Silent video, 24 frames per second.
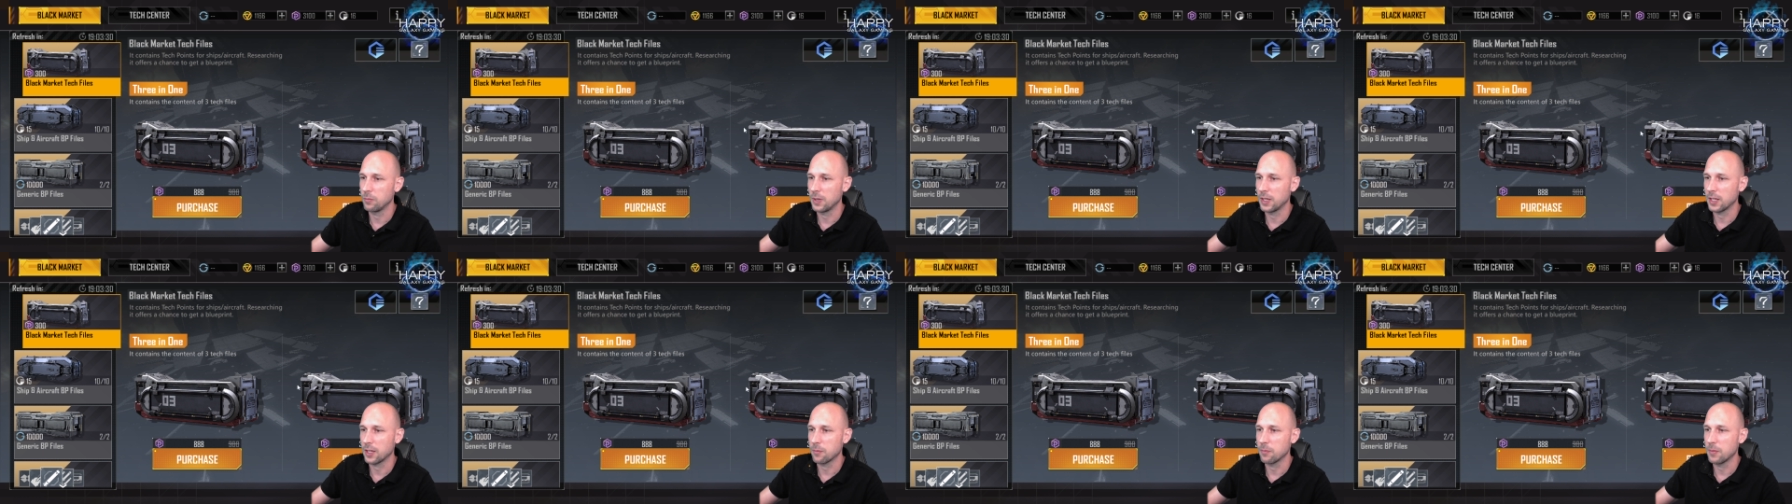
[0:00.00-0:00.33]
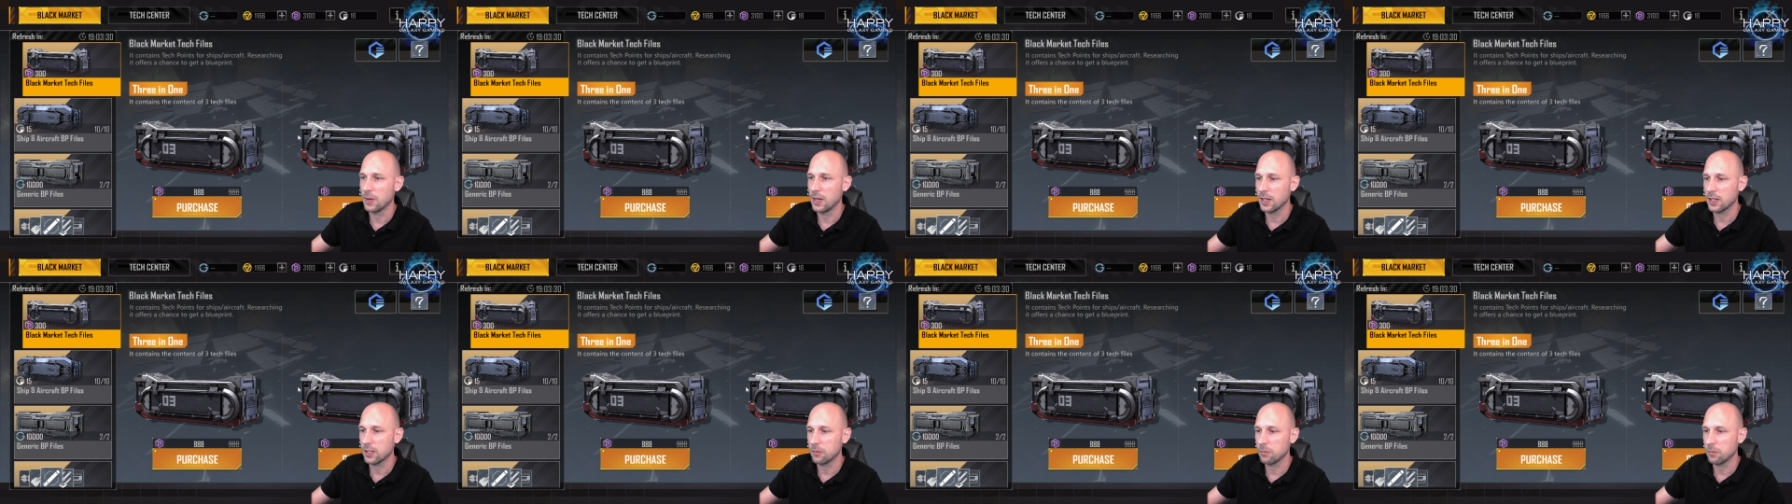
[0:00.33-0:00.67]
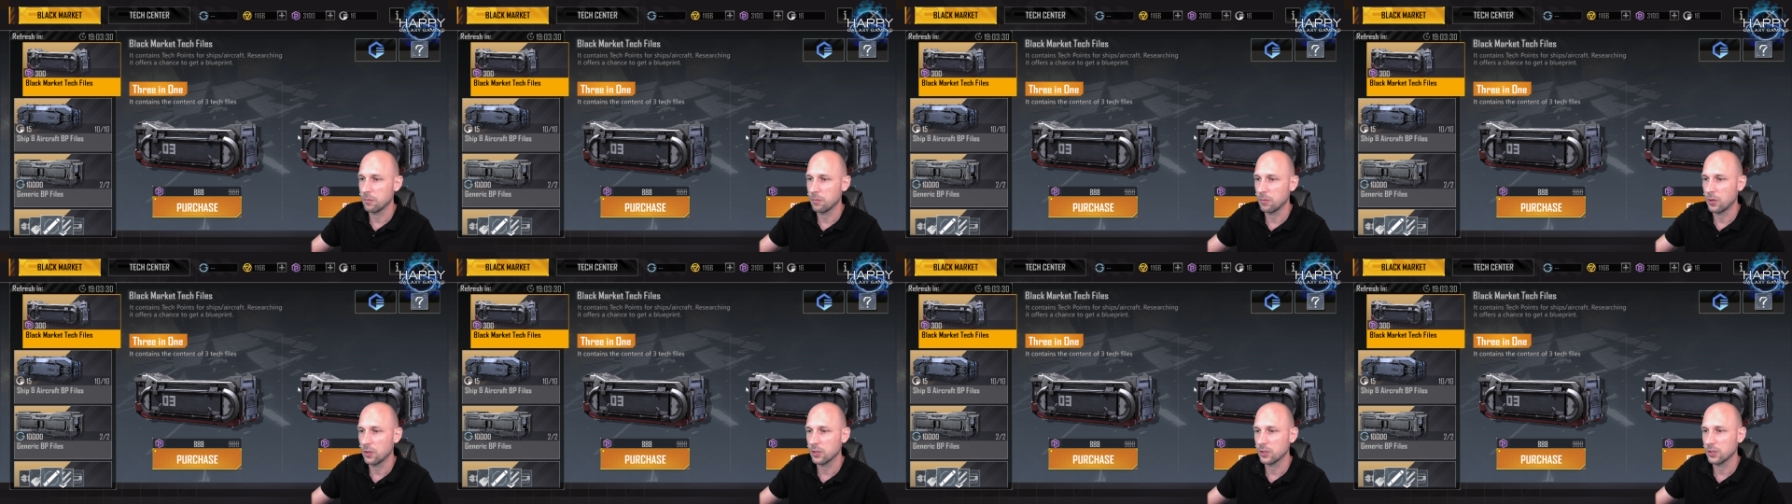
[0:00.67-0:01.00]
black market
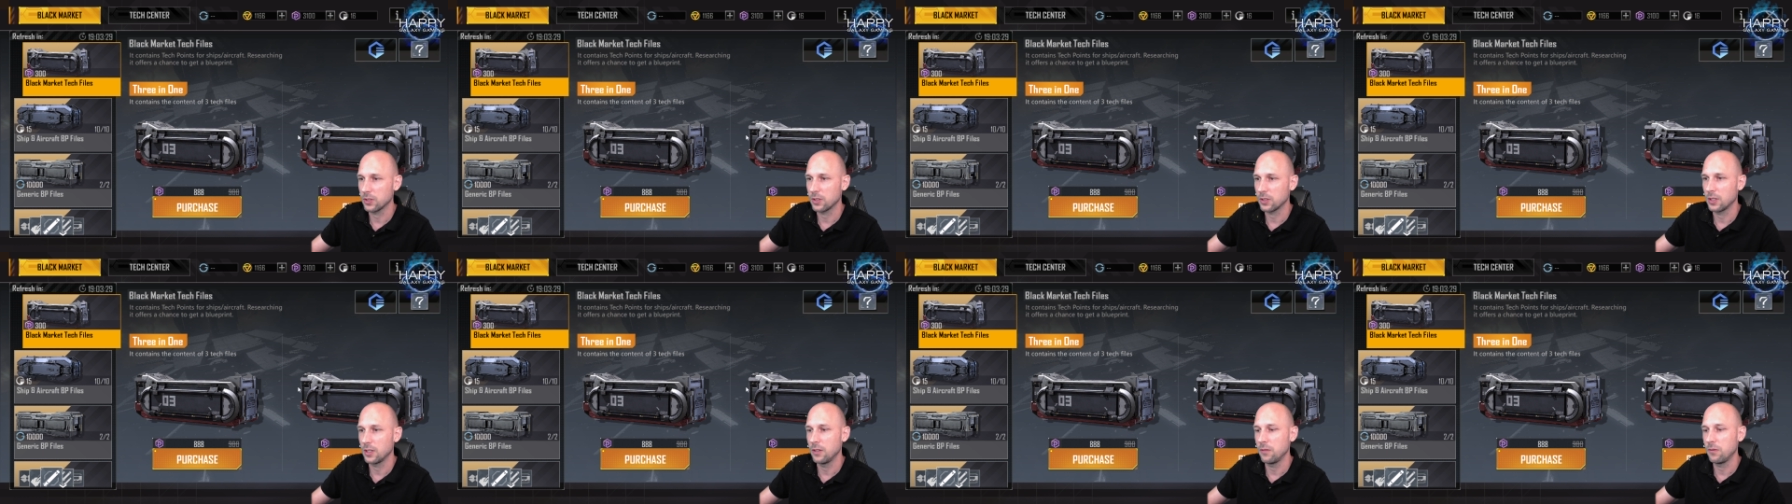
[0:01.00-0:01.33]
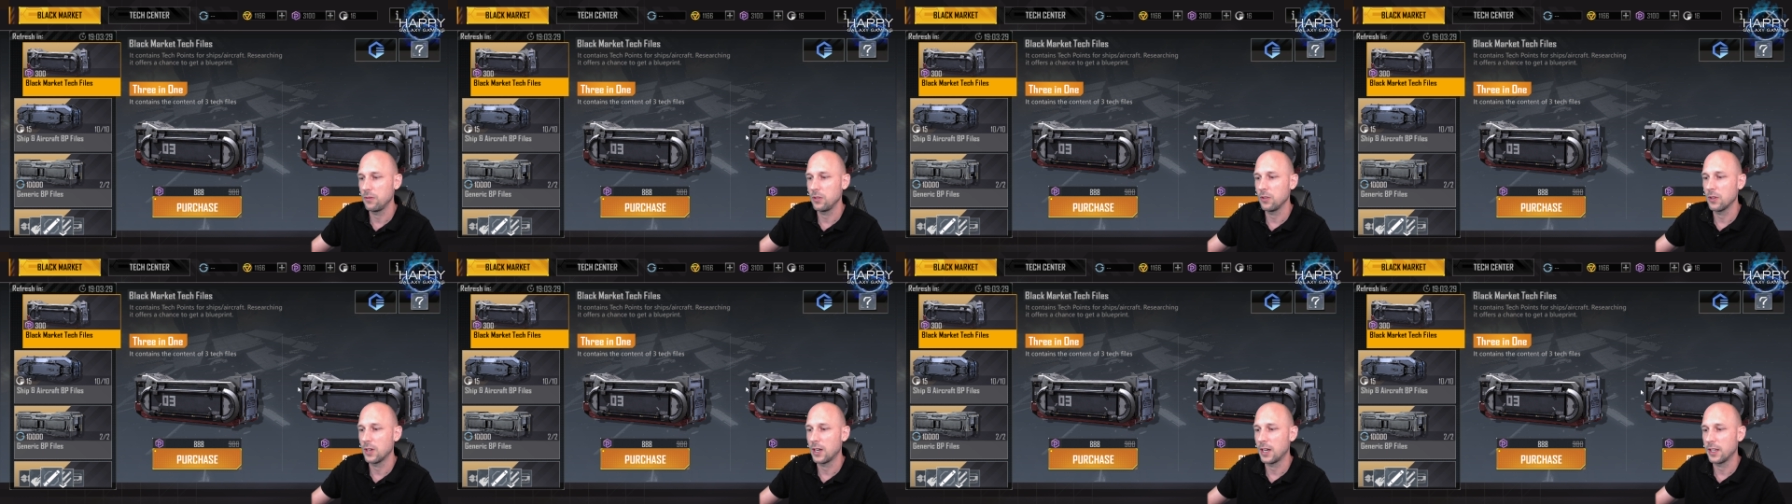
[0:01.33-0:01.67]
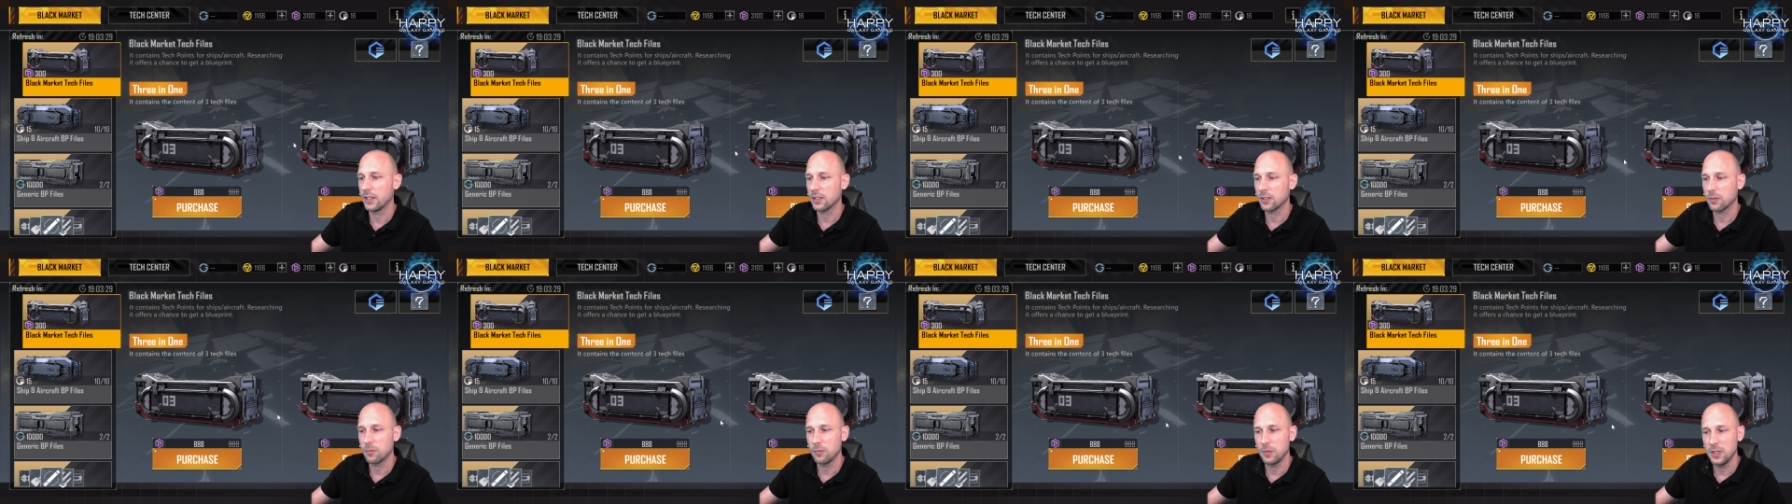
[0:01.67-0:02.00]
box, if you
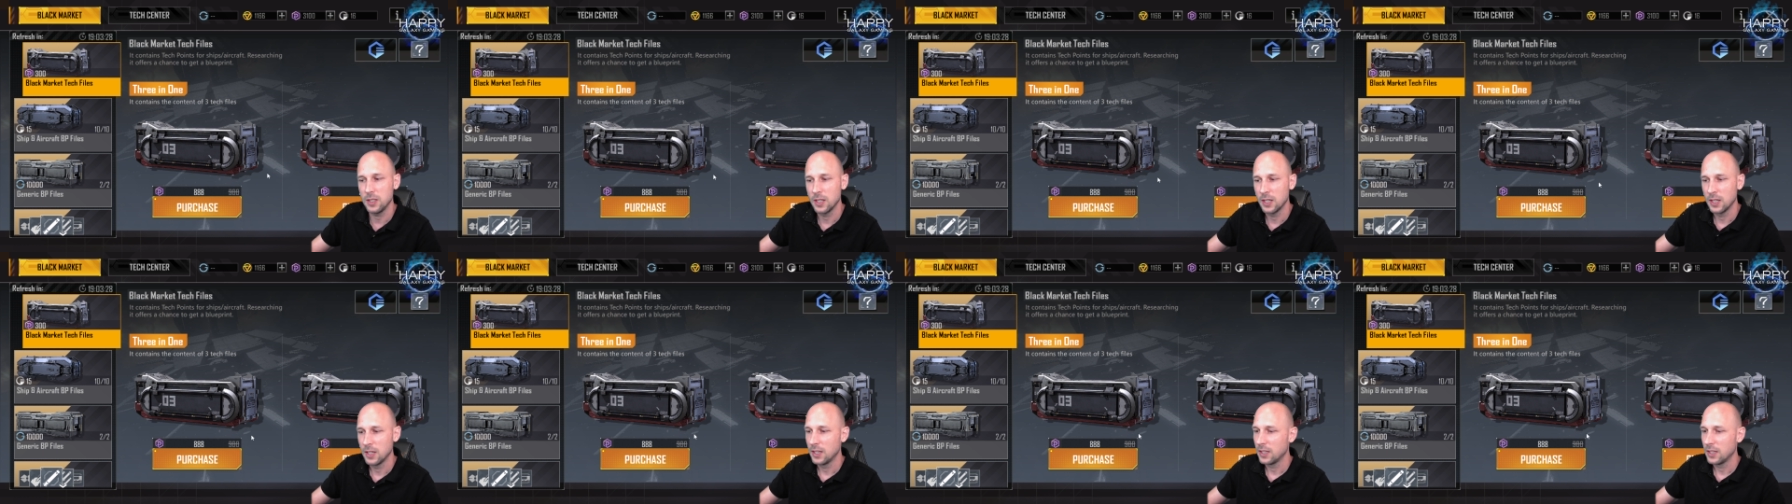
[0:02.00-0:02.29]
ask me.